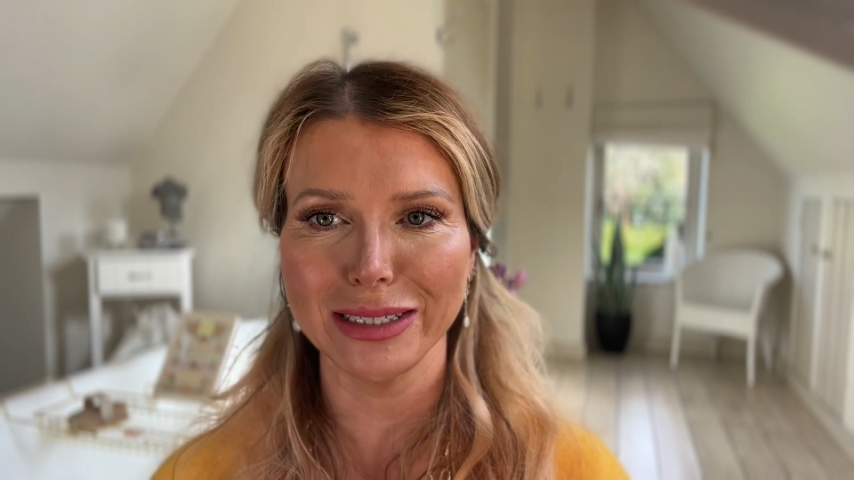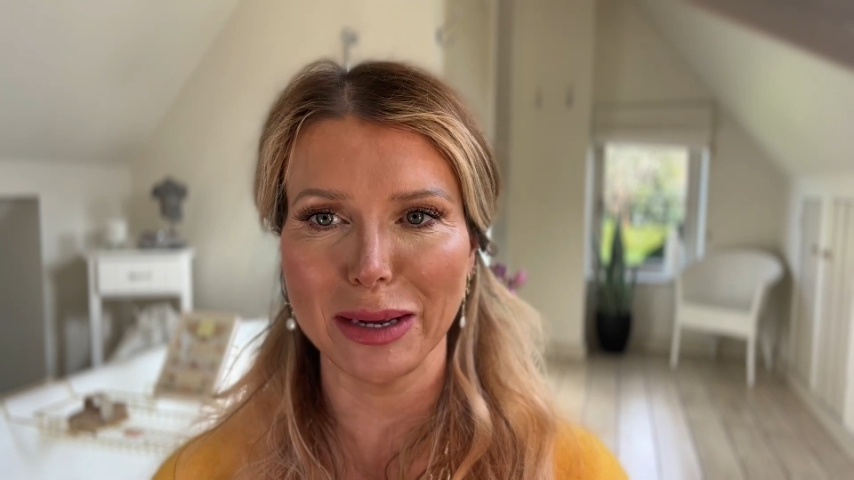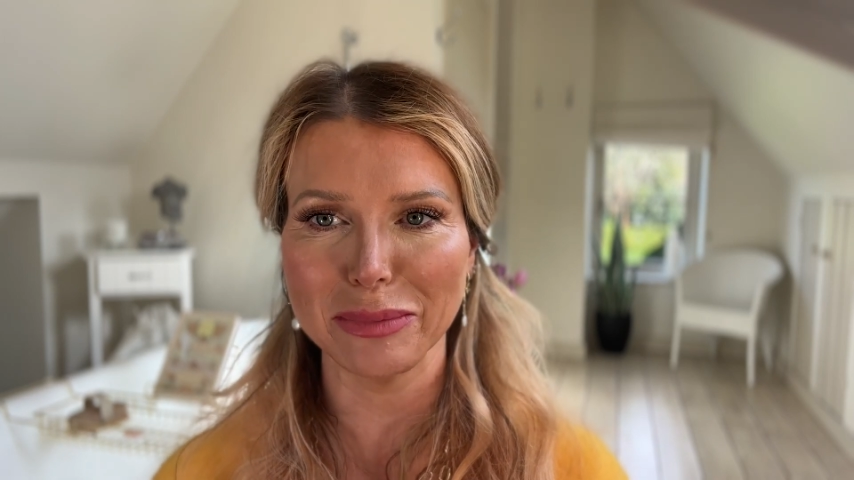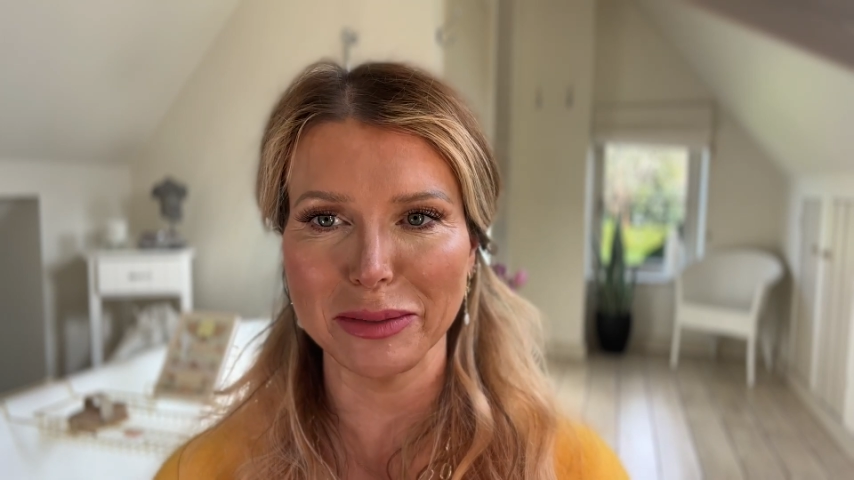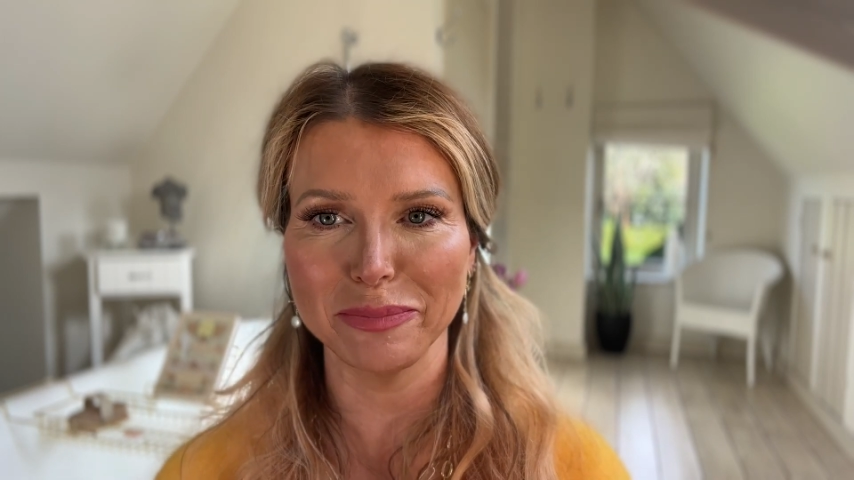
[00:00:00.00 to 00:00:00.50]

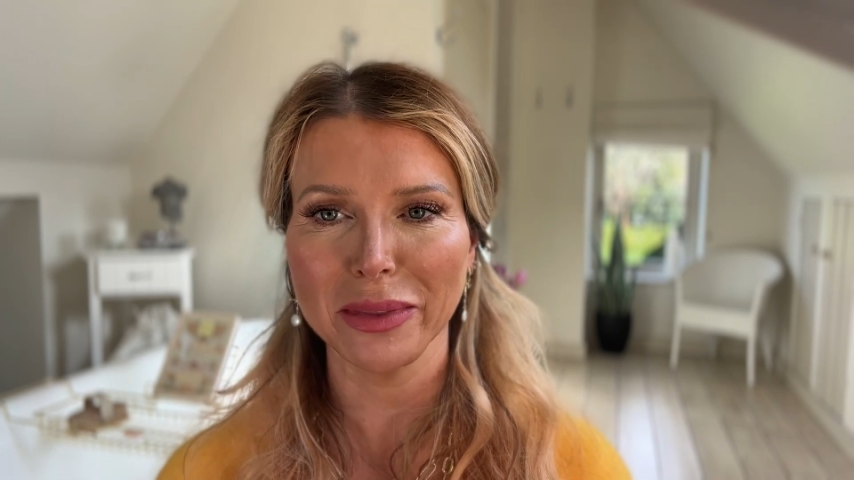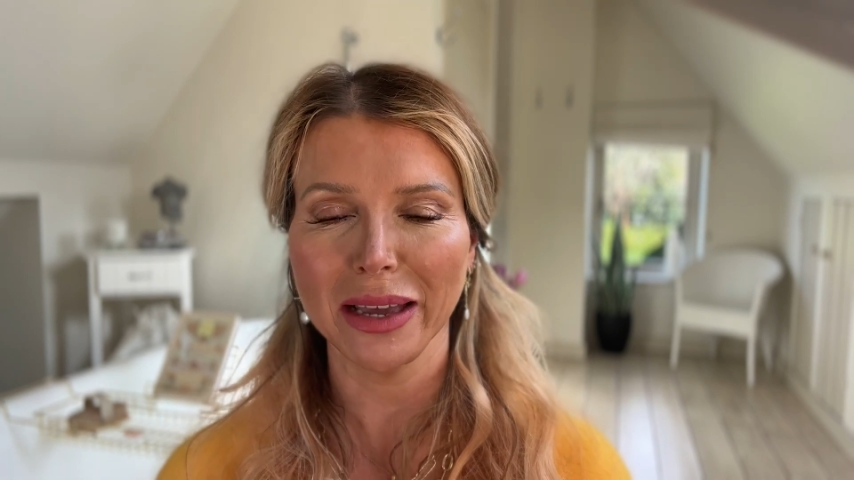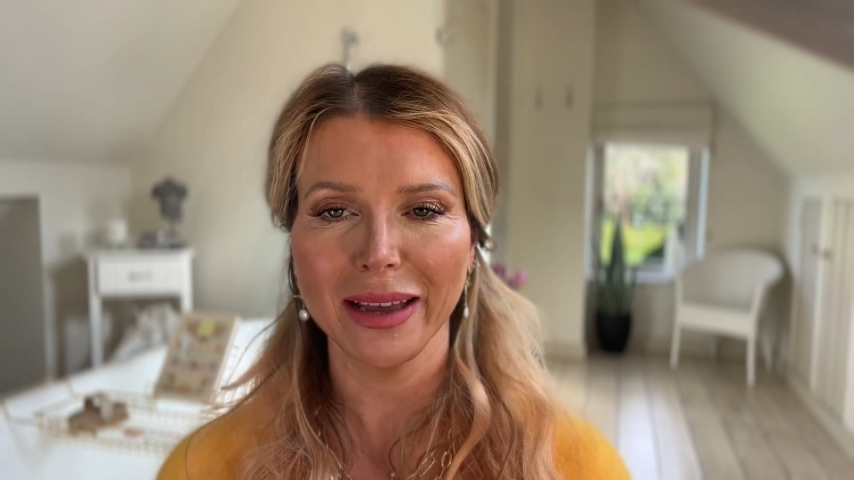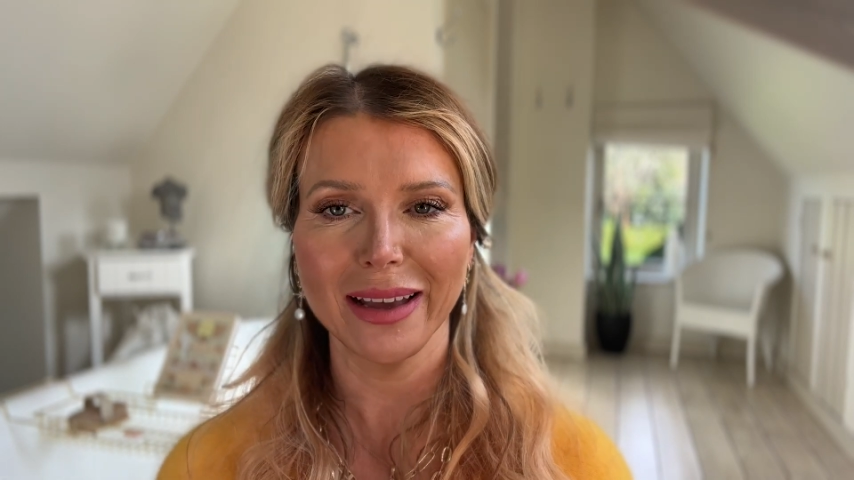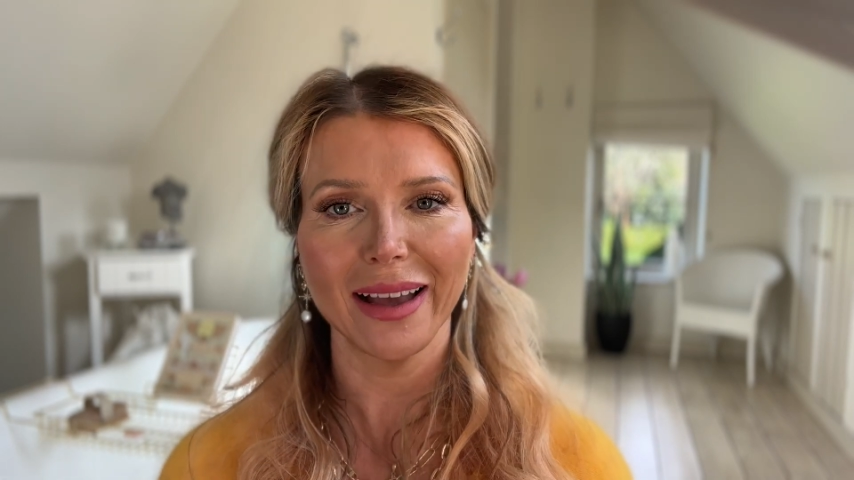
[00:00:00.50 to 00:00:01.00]
septum.
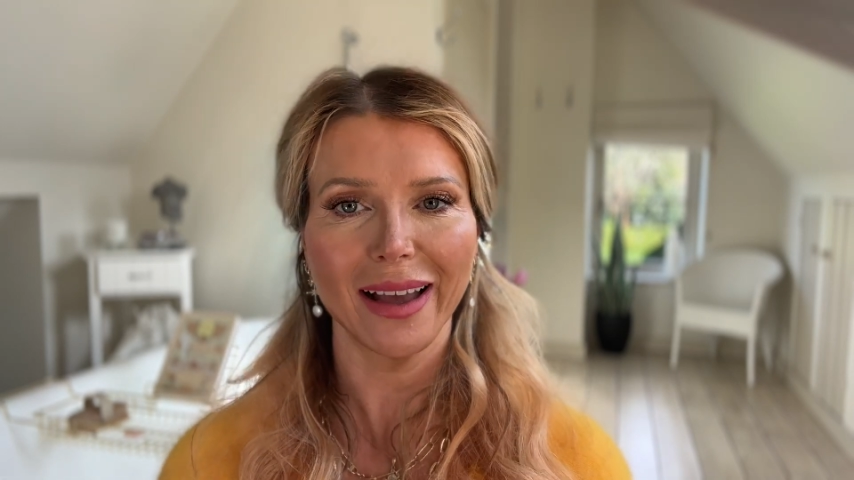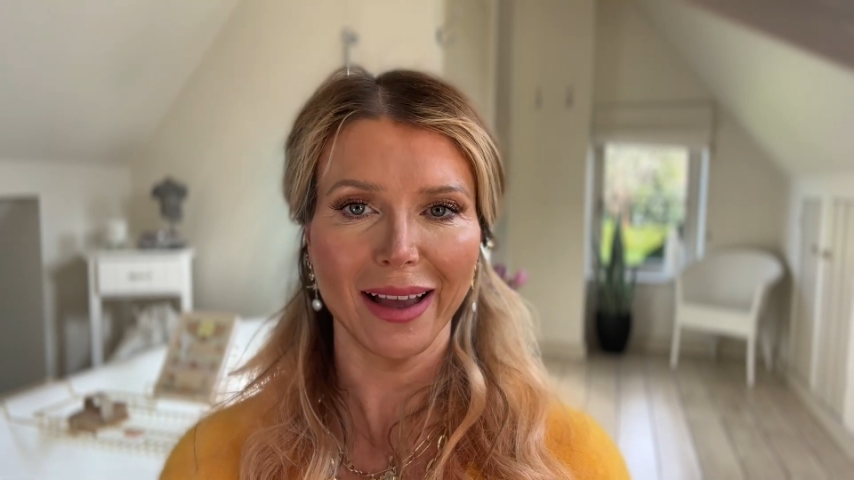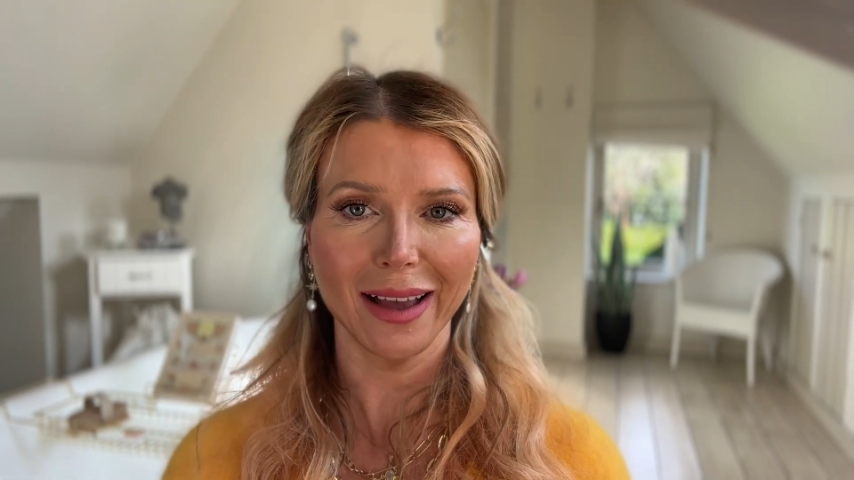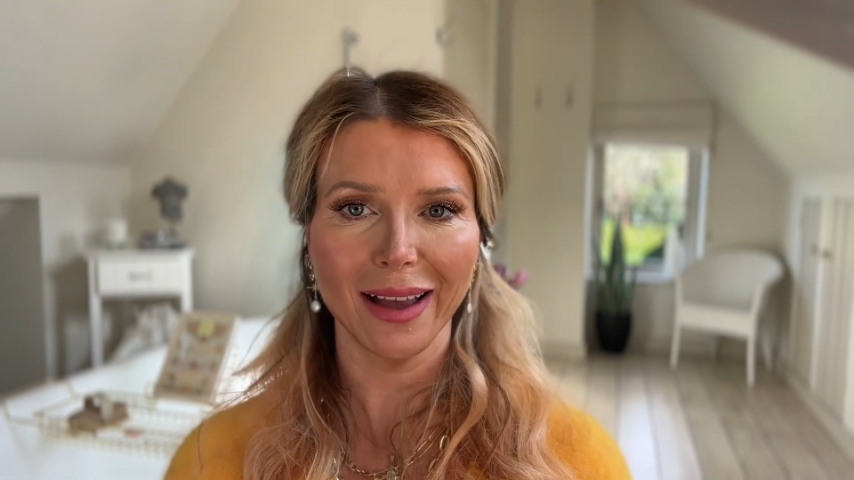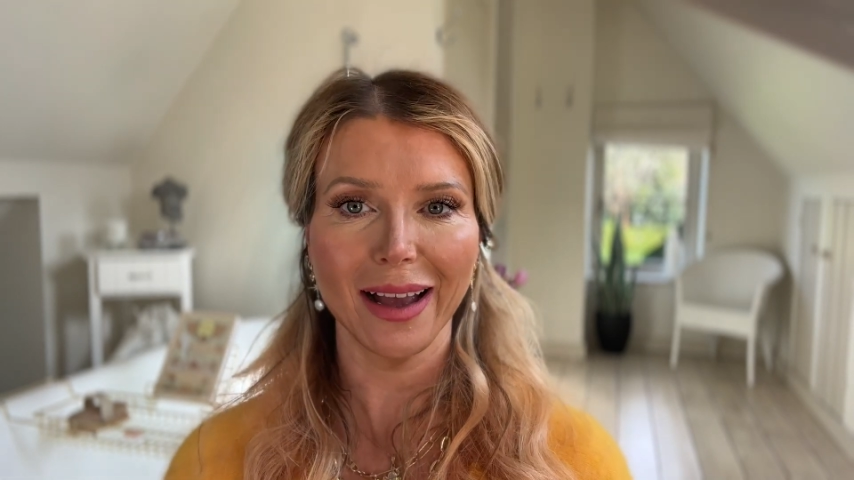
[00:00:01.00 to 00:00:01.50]

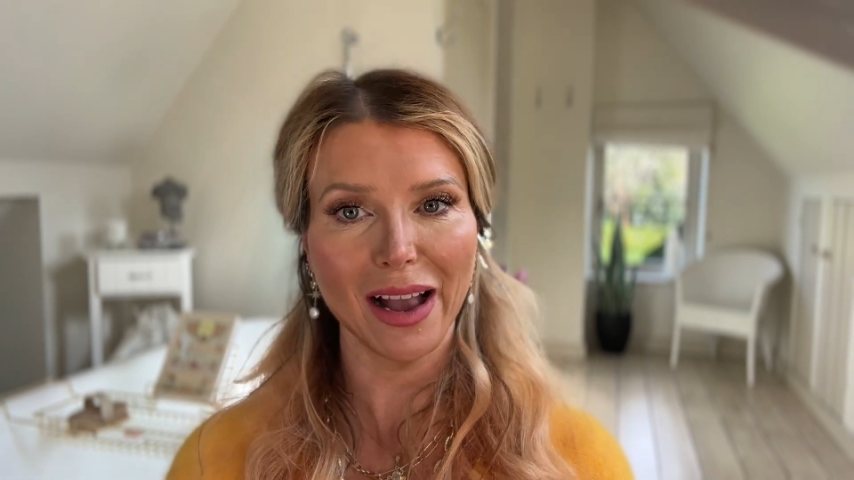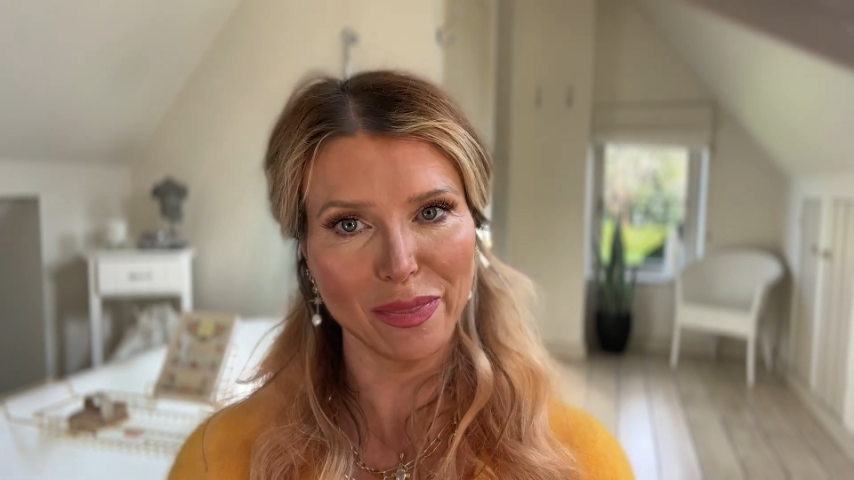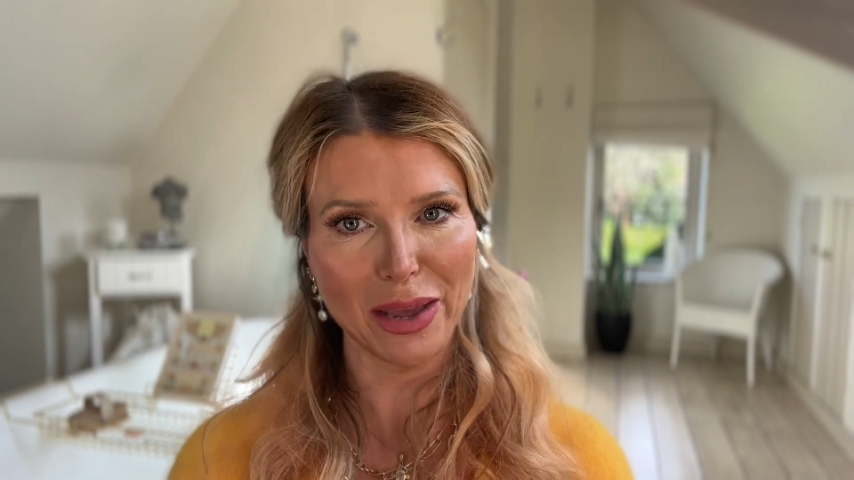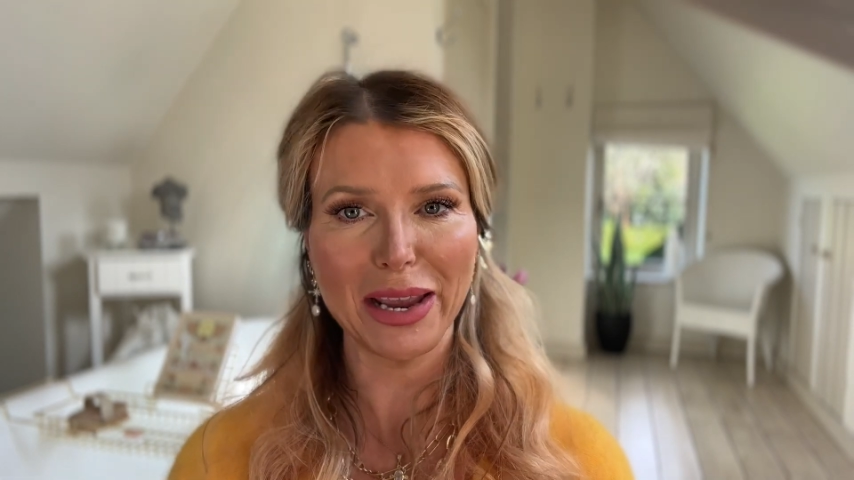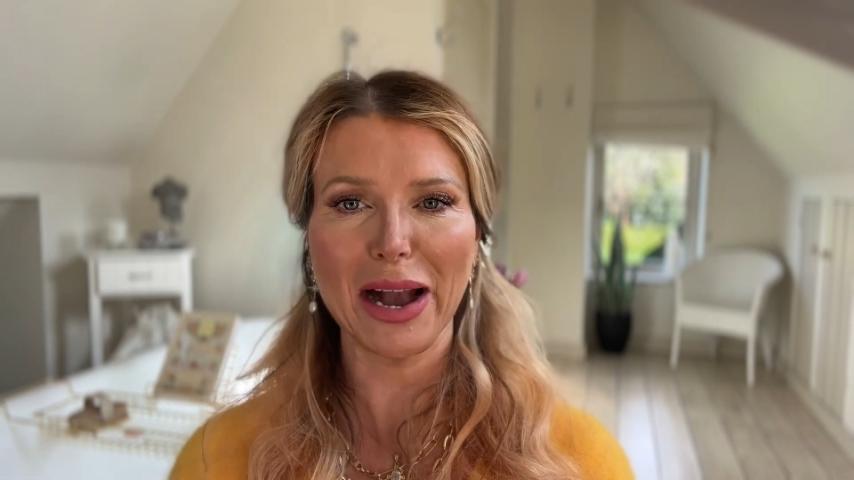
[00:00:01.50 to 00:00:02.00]

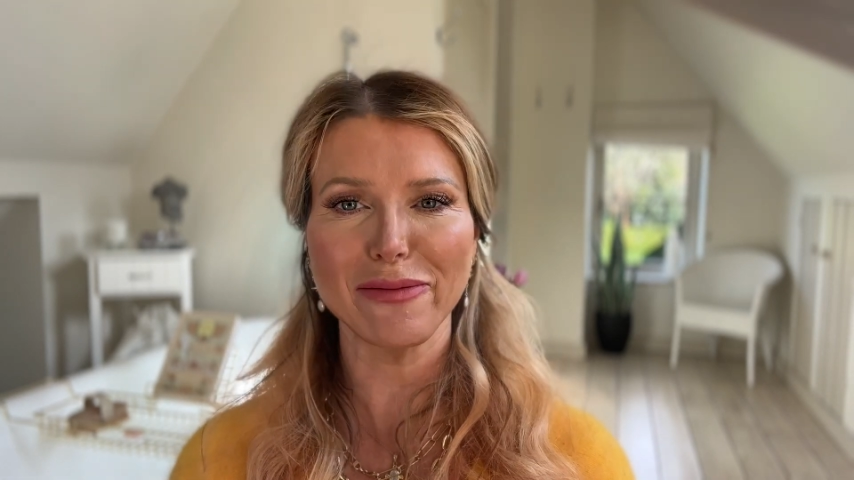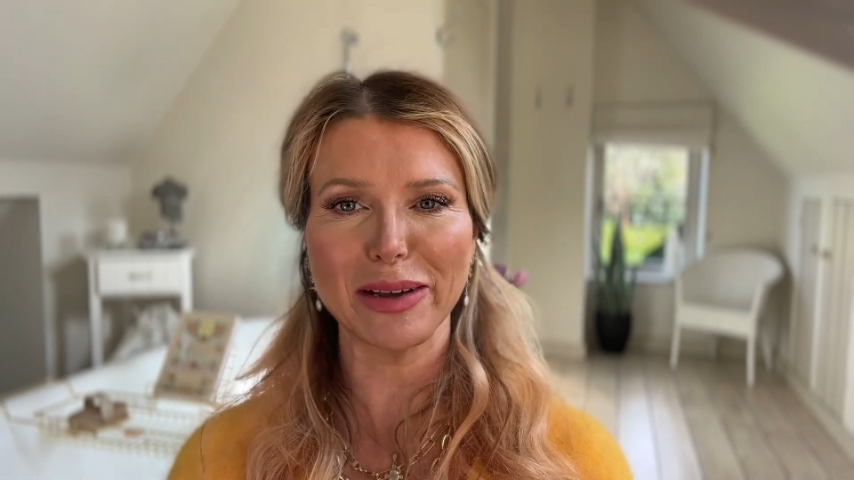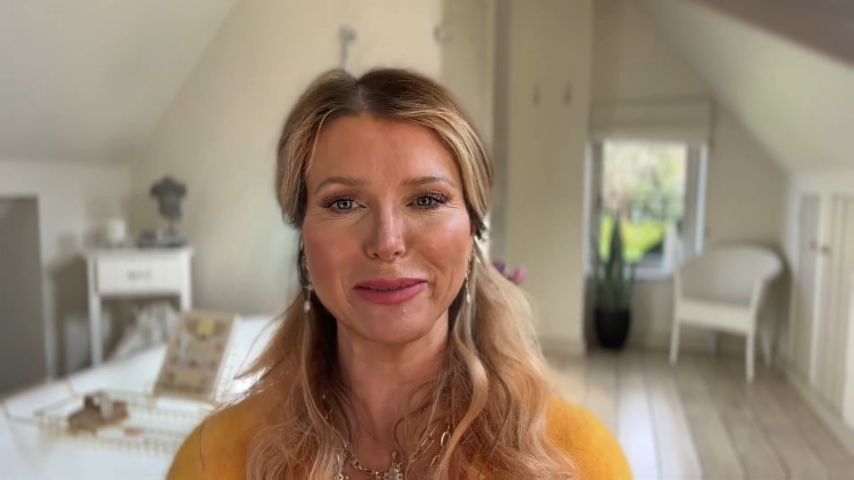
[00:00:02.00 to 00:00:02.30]
And there you have it.